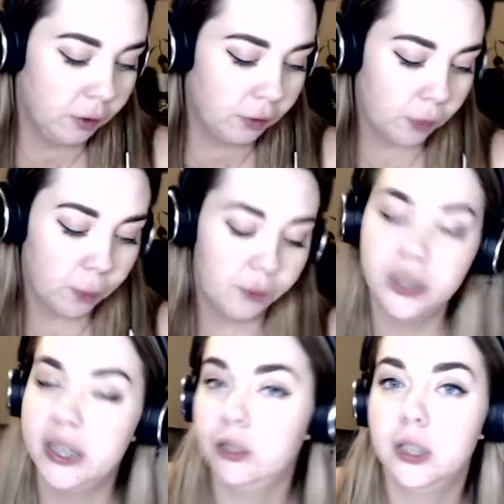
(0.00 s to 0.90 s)
So a
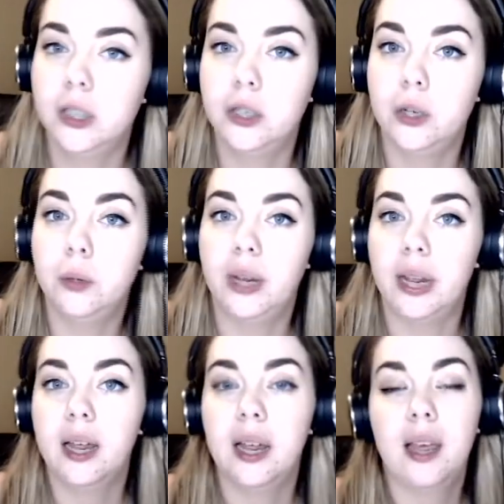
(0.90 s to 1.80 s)
physician's
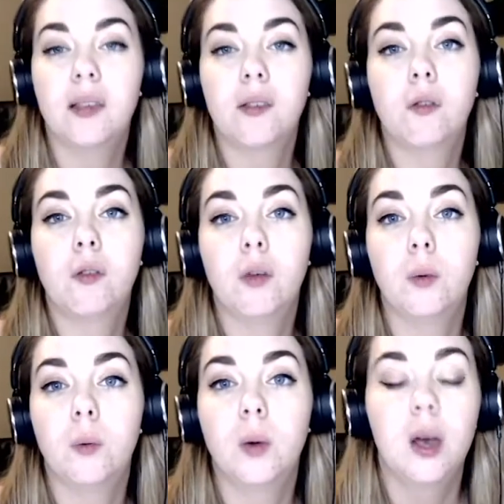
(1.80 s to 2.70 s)
duty is
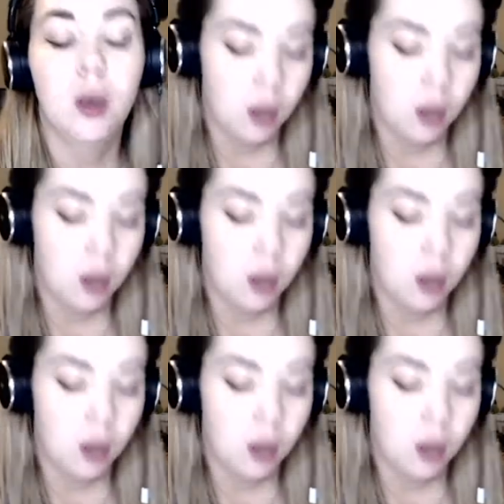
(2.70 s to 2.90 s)
to